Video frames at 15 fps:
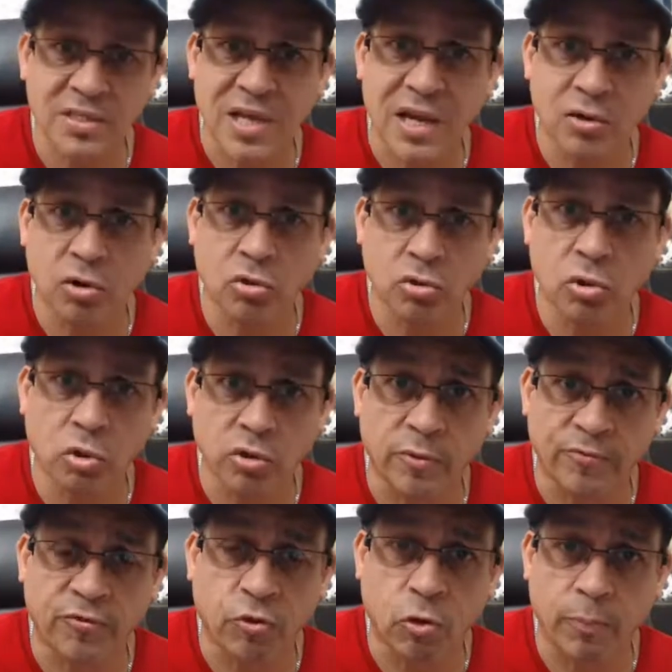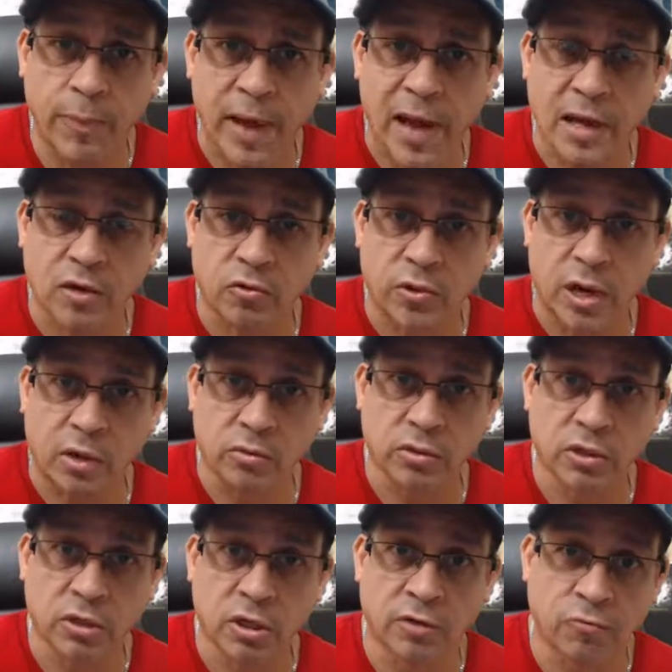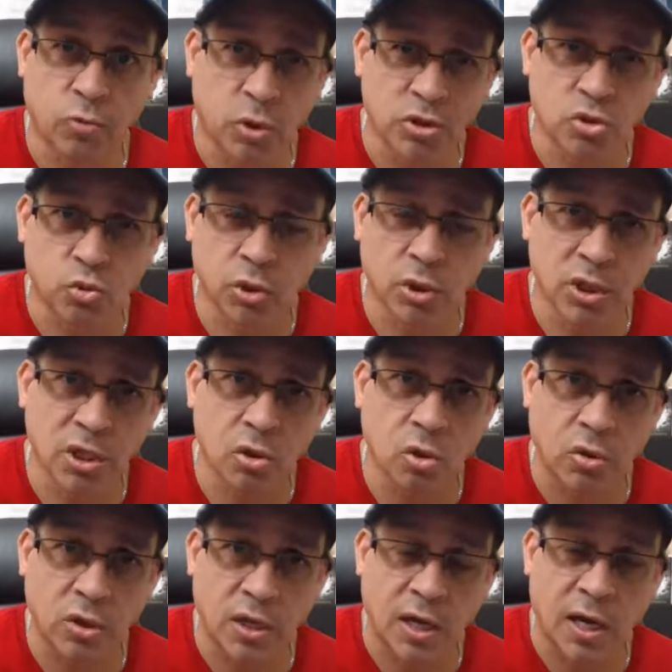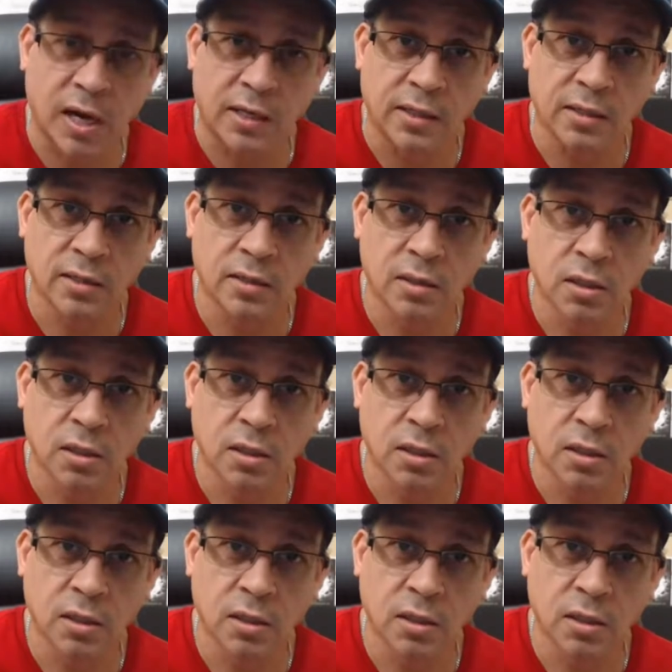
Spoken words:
I don't know the full background of what's really going on.